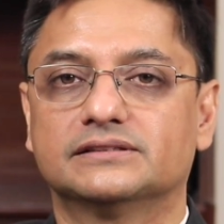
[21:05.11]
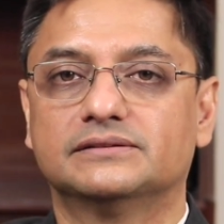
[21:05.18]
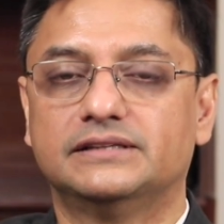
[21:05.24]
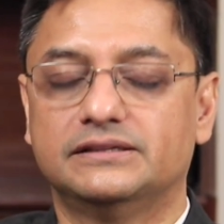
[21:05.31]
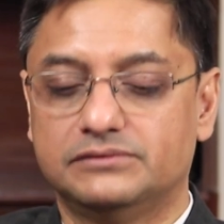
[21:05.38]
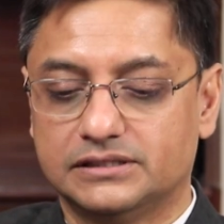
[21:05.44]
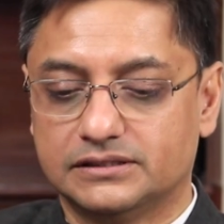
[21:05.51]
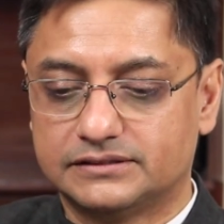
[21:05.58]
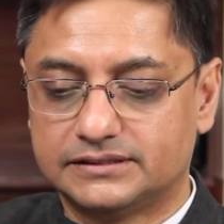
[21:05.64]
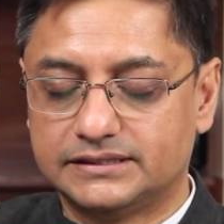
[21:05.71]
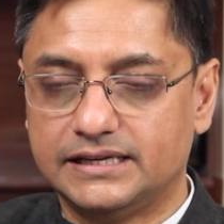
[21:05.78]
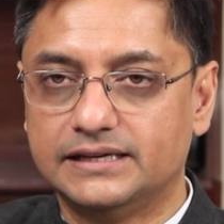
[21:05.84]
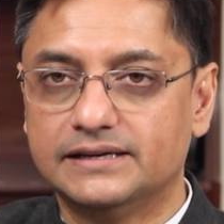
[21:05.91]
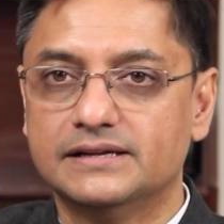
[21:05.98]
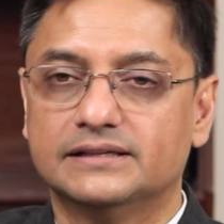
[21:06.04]
they will
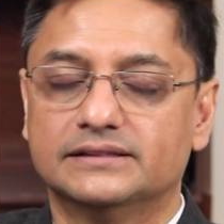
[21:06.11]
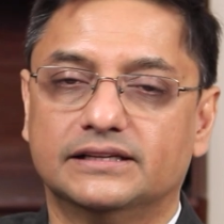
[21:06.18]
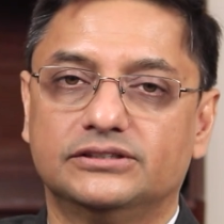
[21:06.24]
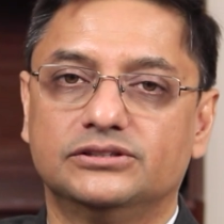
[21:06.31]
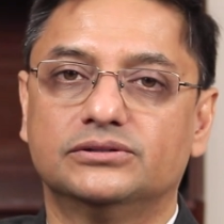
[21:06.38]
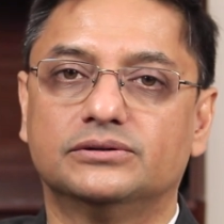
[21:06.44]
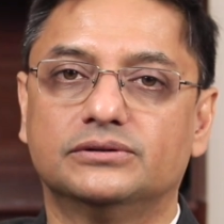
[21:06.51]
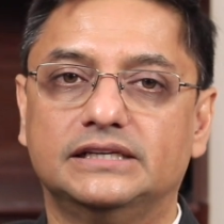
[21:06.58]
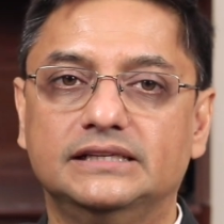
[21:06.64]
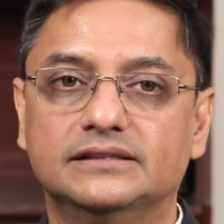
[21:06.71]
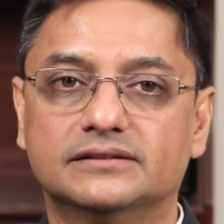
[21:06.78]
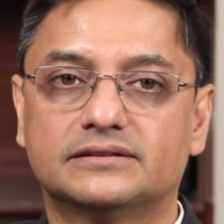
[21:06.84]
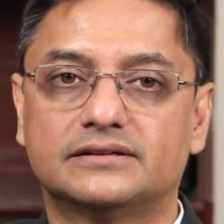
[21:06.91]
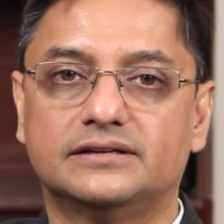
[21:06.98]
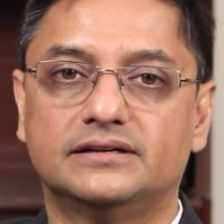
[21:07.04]
say that
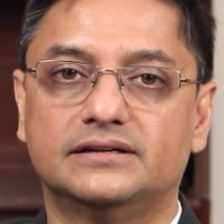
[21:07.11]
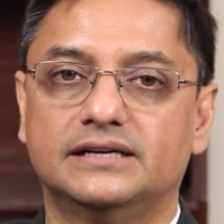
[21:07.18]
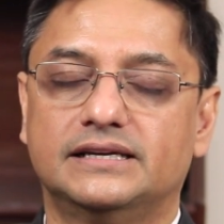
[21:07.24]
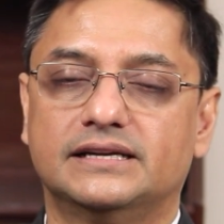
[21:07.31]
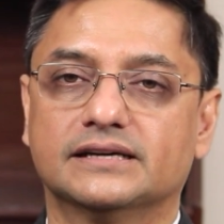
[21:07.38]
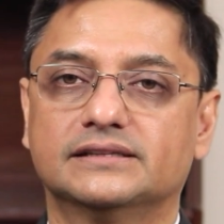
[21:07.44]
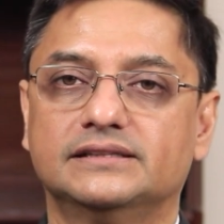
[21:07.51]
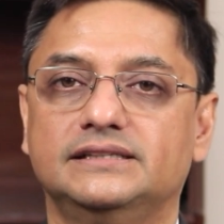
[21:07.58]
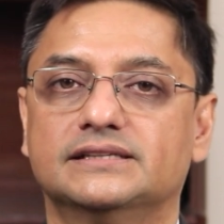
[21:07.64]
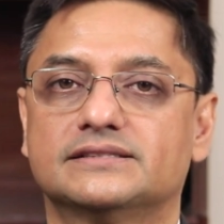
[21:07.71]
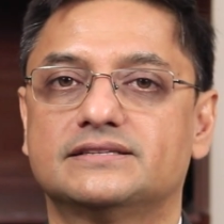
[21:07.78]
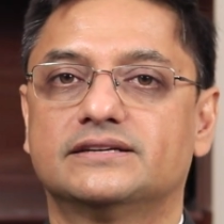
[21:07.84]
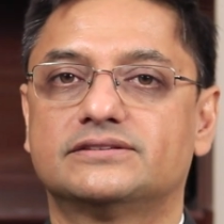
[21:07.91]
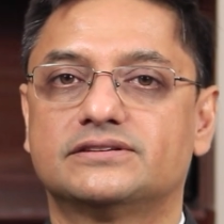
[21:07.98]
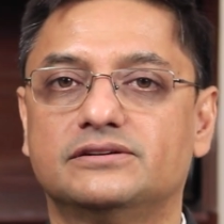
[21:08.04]
Indra and Agni
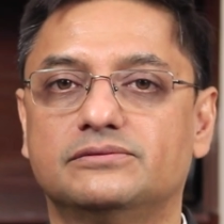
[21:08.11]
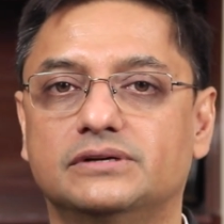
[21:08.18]
etc.